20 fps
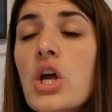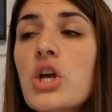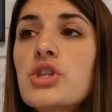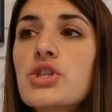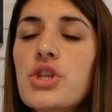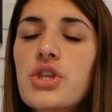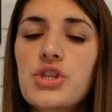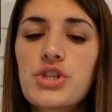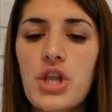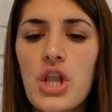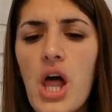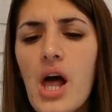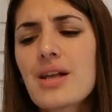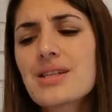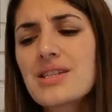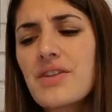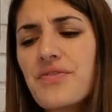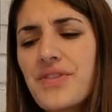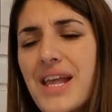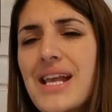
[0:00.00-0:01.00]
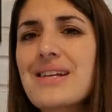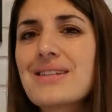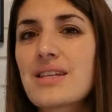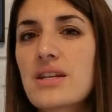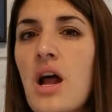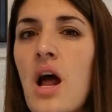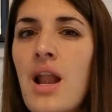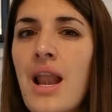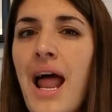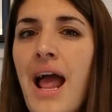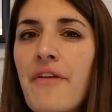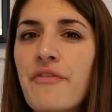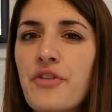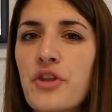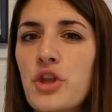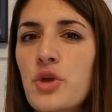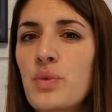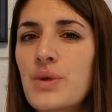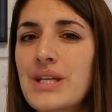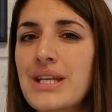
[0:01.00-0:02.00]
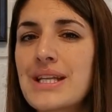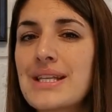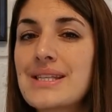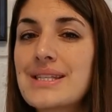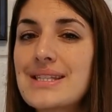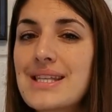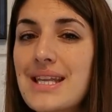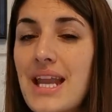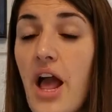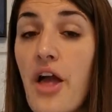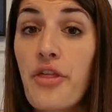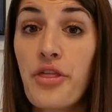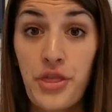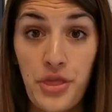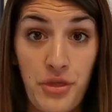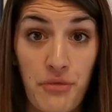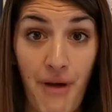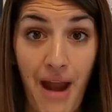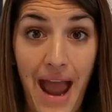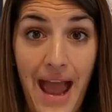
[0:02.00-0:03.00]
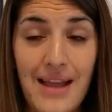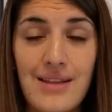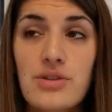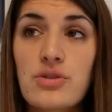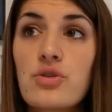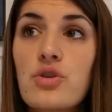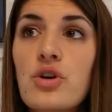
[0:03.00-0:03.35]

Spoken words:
So there's lots of things in our life that you would consider a threat